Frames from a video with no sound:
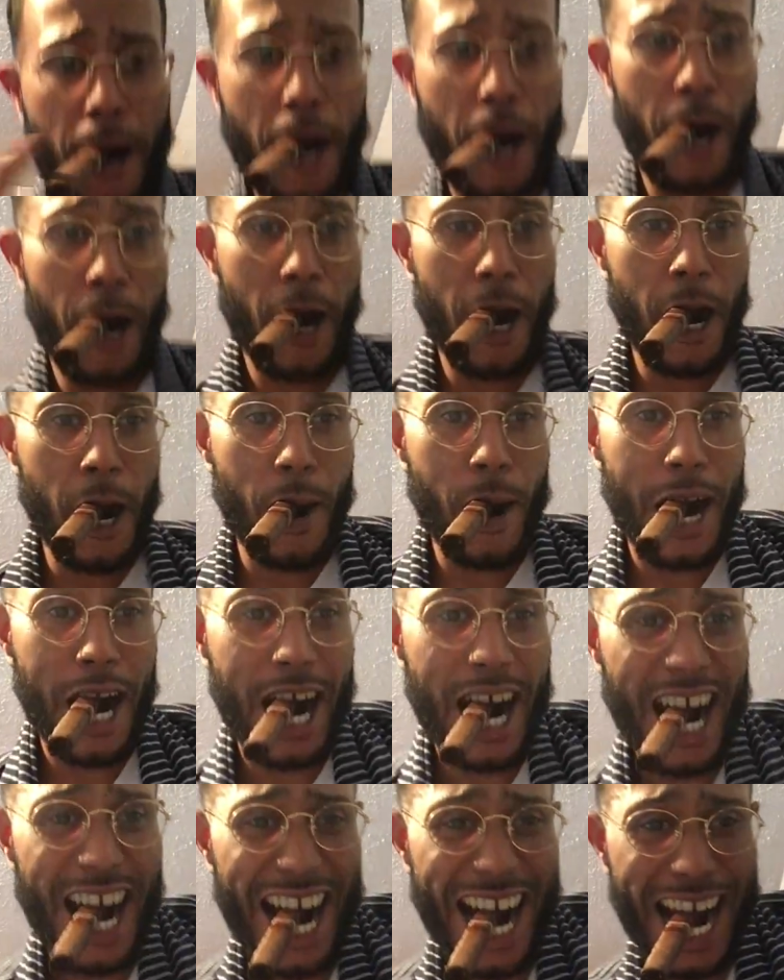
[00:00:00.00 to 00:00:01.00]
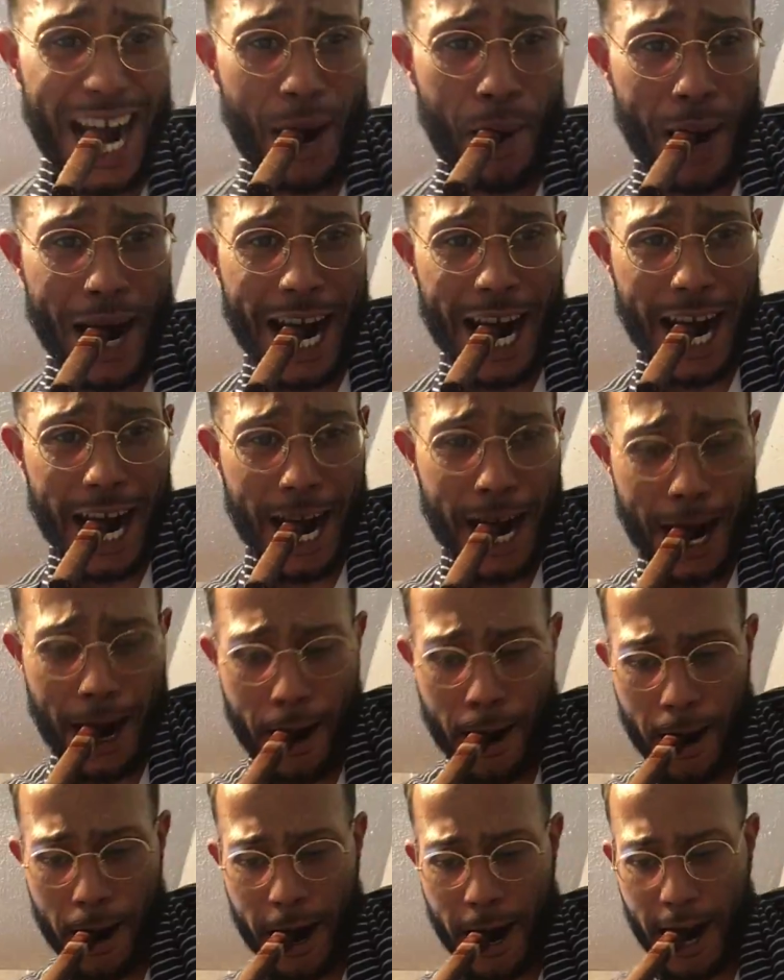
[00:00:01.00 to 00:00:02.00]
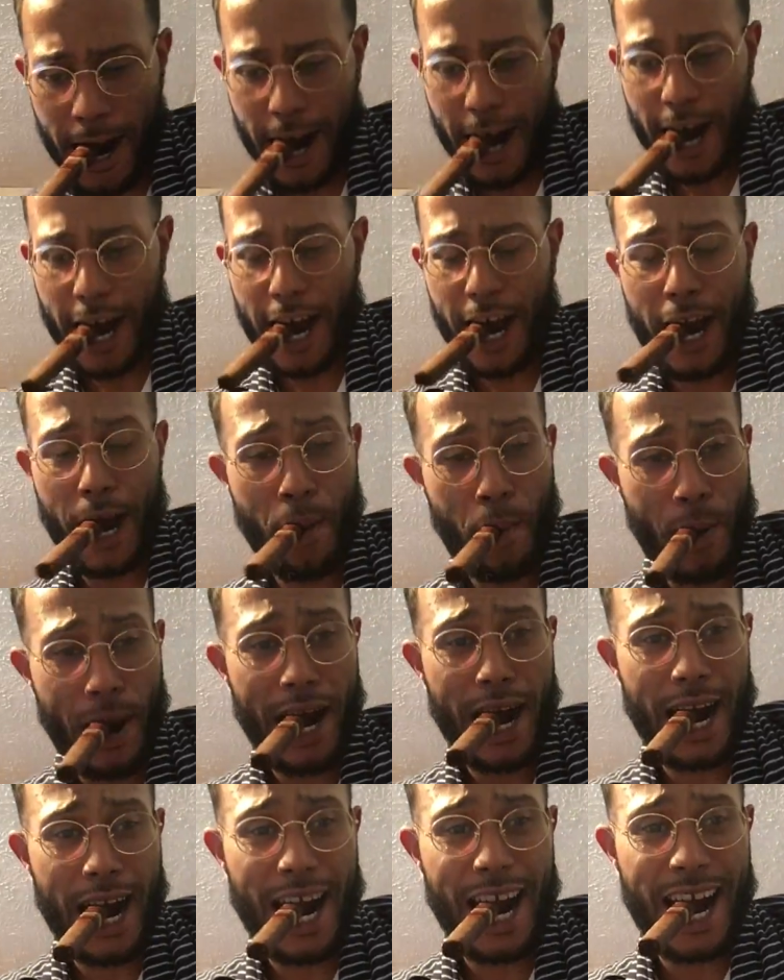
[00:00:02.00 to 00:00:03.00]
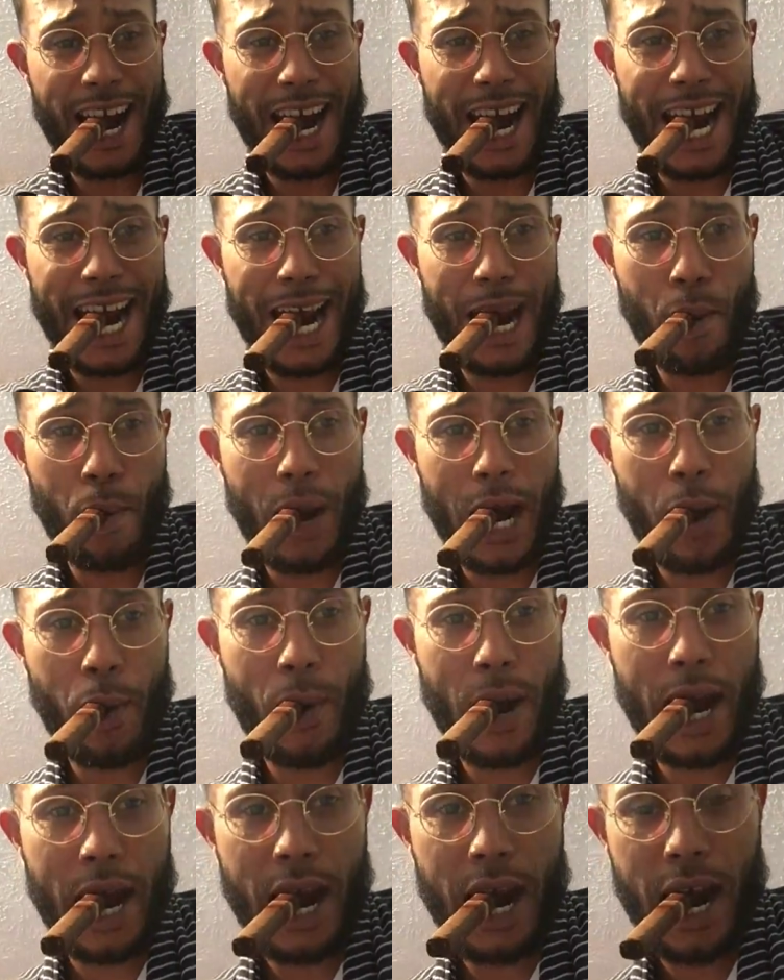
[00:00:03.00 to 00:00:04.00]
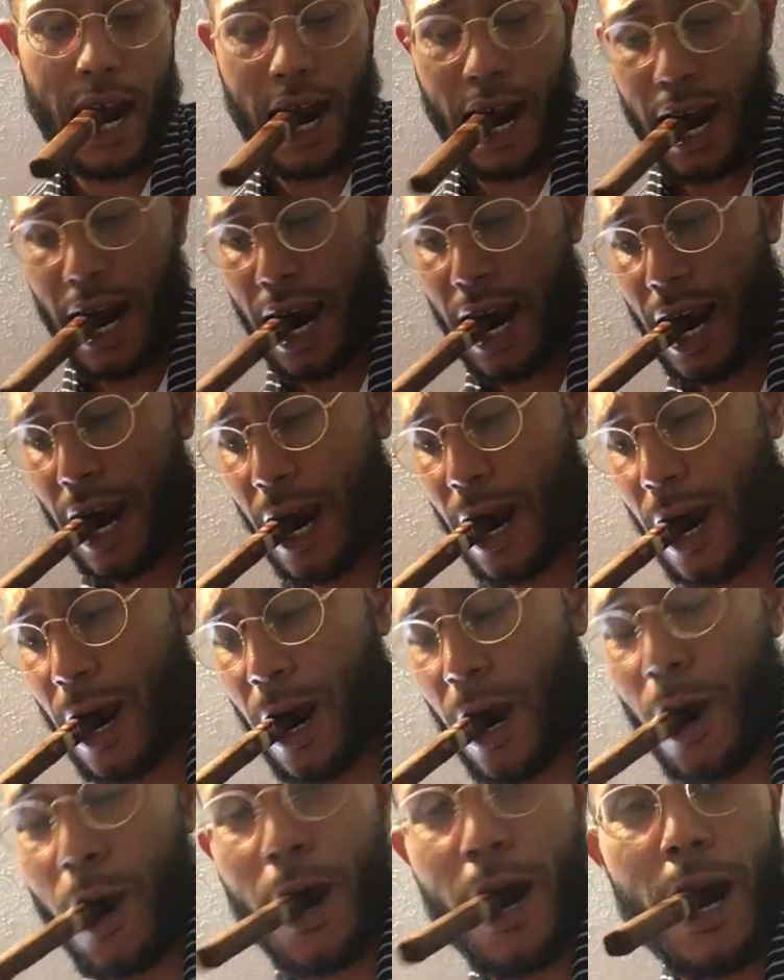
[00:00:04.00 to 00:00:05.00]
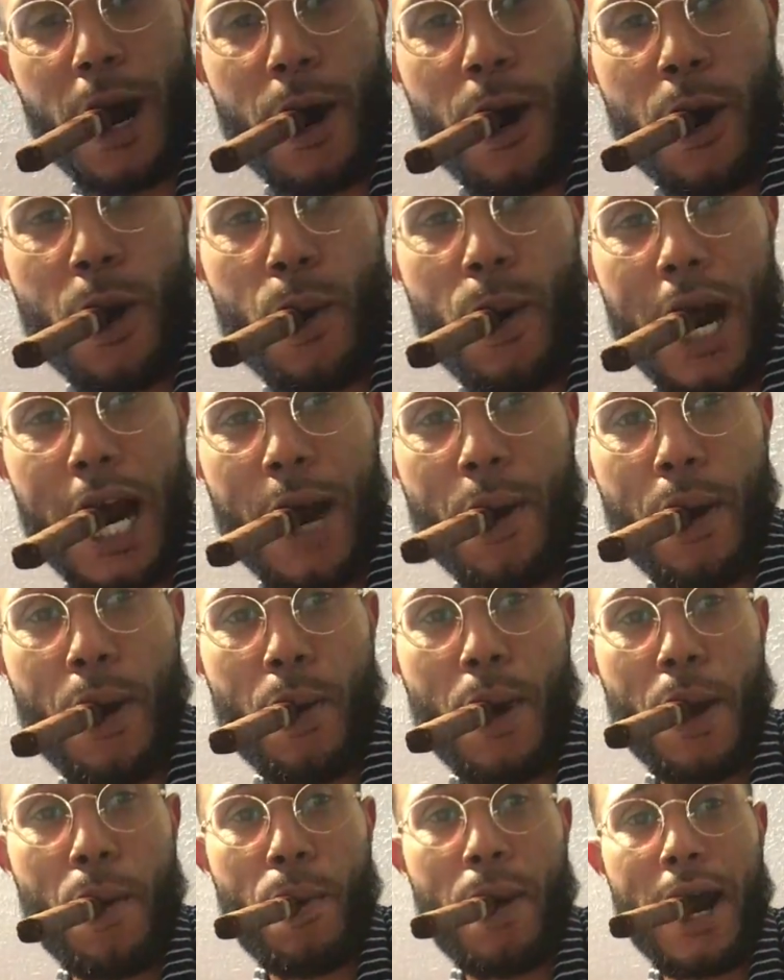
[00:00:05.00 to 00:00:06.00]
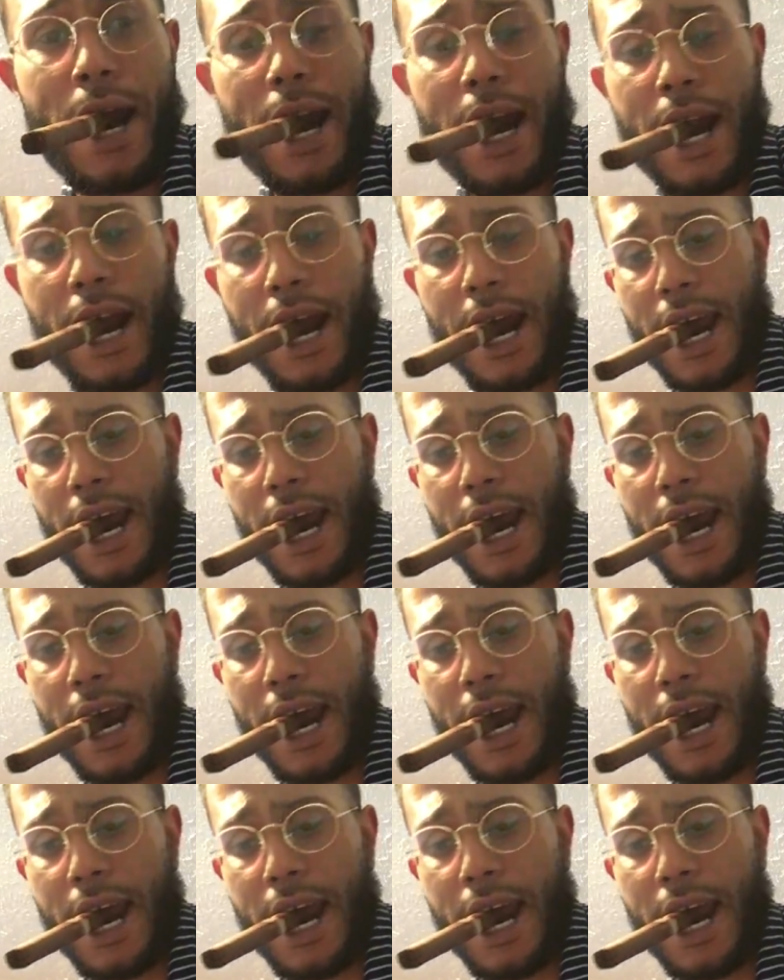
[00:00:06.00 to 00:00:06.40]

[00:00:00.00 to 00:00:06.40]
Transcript: You know what I'm saying, man? It's Dominican day, baby. Coge lo suave, mi buena.